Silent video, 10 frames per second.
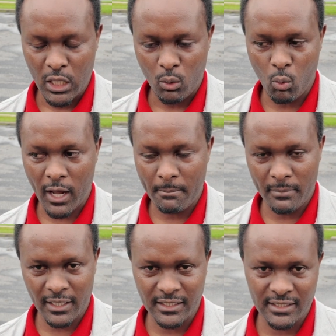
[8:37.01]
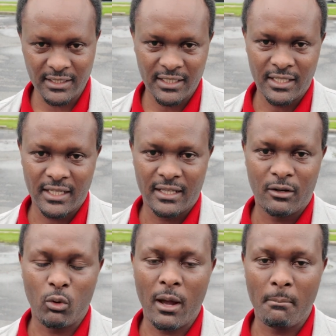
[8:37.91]
were
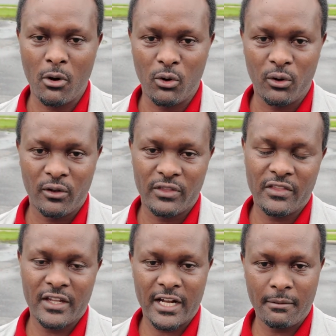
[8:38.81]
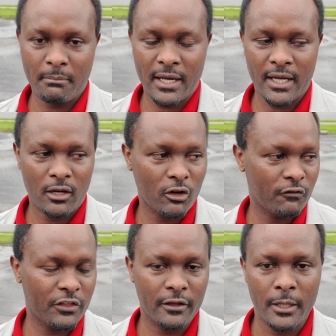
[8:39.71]
more than the number
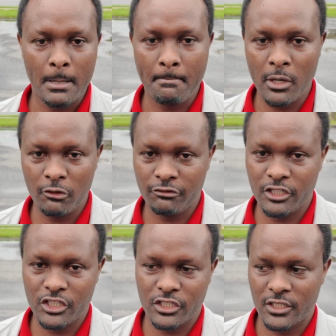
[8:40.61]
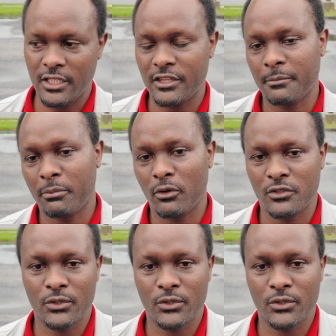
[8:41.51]
of the blue fish in the pond.